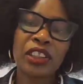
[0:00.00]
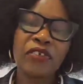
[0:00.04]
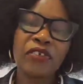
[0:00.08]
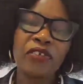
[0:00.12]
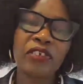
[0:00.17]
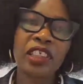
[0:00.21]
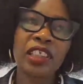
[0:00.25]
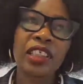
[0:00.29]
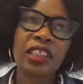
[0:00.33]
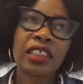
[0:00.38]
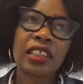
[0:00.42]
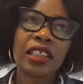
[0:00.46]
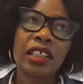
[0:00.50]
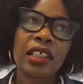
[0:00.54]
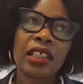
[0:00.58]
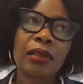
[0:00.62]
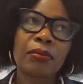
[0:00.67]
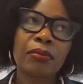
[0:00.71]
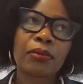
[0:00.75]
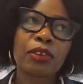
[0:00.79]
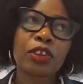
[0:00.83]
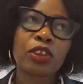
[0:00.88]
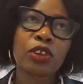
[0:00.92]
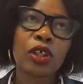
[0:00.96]

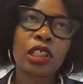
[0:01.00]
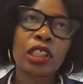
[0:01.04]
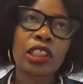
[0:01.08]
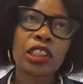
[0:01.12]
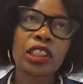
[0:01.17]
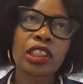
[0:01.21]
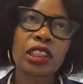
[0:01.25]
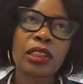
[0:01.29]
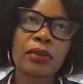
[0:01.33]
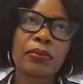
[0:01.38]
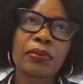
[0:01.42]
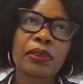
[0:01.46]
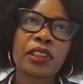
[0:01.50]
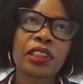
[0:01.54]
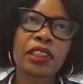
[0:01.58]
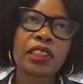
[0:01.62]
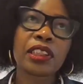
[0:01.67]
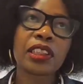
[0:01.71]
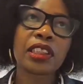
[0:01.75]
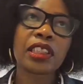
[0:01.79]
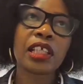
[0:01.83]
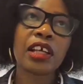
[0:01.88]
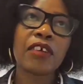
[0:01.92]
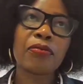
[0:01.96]
Chevening scholarships